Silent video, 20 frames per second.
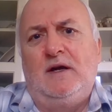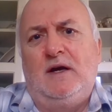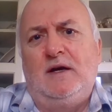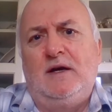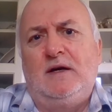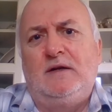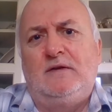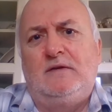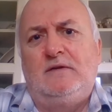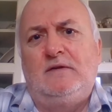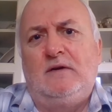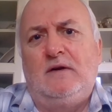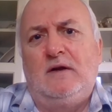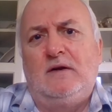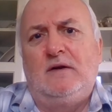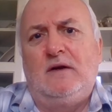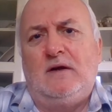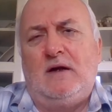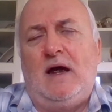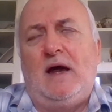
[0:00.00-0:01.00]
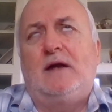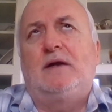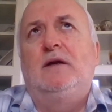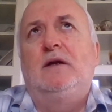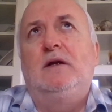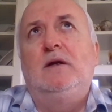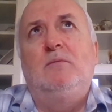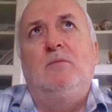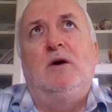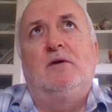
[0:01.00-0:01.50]
I had, uh,
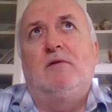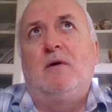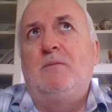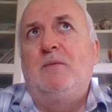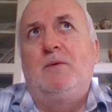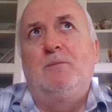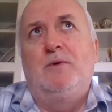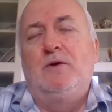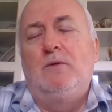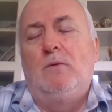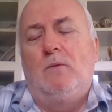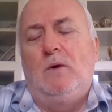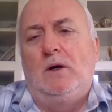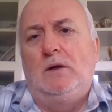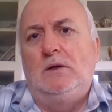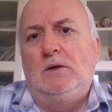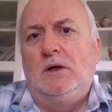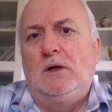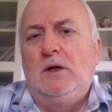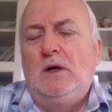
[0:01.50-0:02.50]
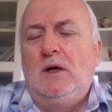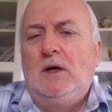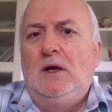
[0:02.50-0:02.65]
Hakim, I remember you well.